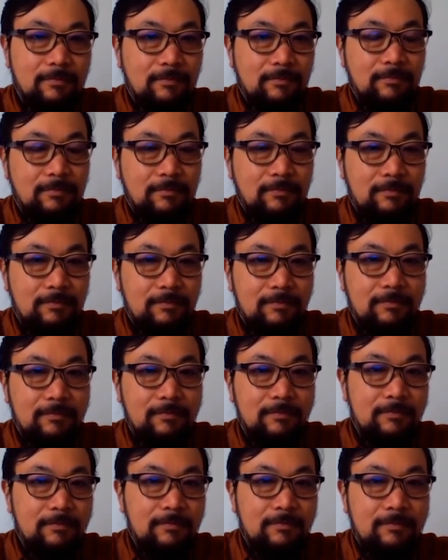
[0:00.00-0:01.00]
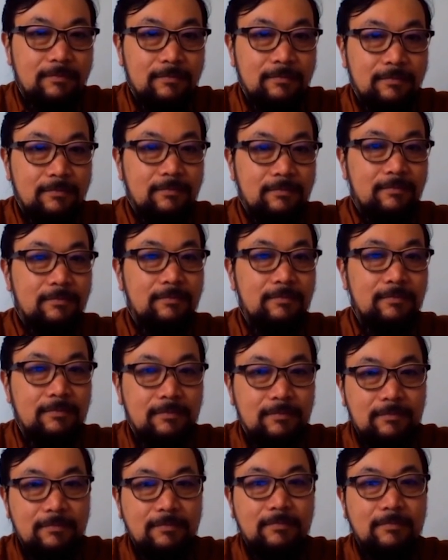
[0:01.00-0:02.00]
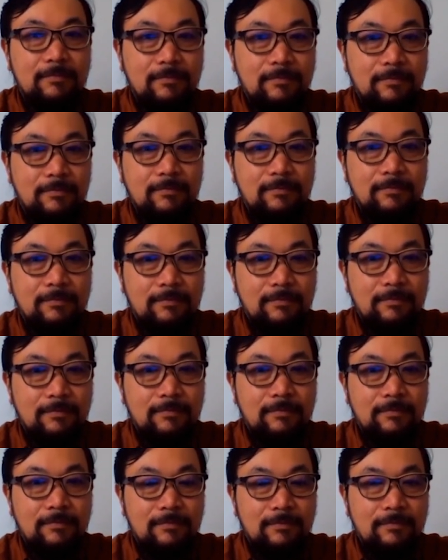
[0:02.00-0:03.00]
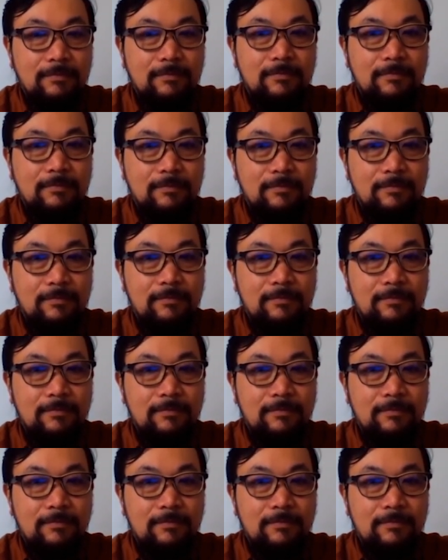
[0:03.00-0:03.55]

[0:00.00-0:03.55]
[no speech]